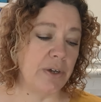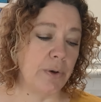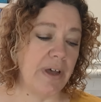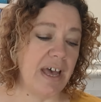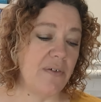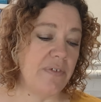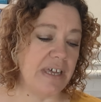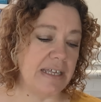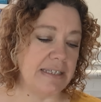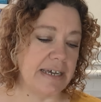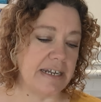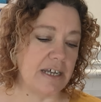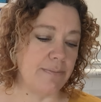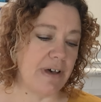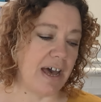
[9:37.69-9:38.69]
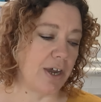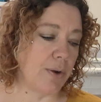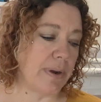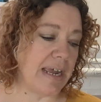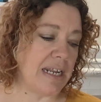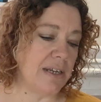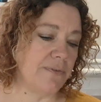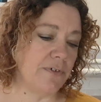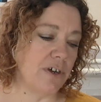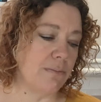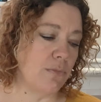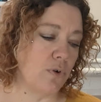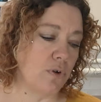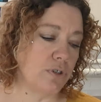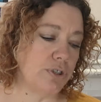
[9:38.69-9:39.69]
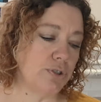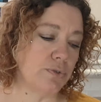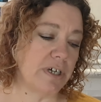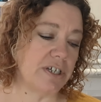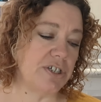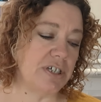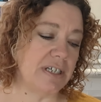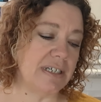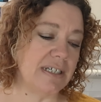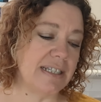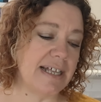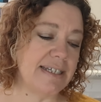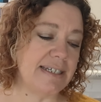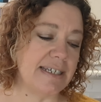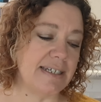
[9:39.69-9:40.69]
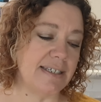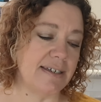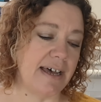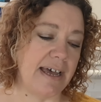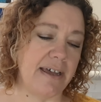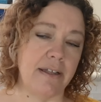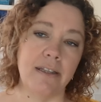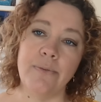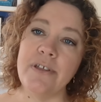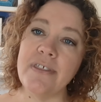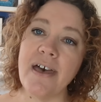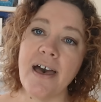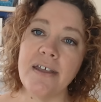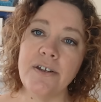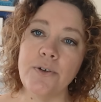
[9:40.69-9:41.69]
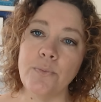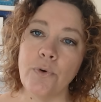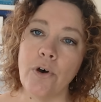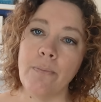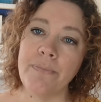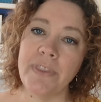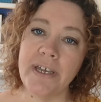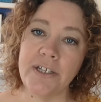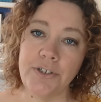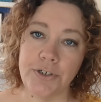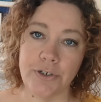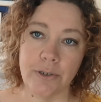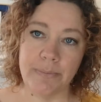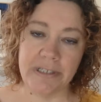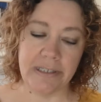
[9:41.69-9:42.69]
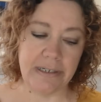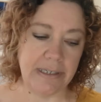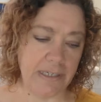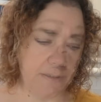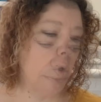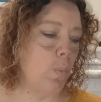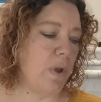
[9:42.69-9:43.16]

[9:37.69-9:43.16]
or heavier denim are great for a more structured, classic style with added warmth and durability.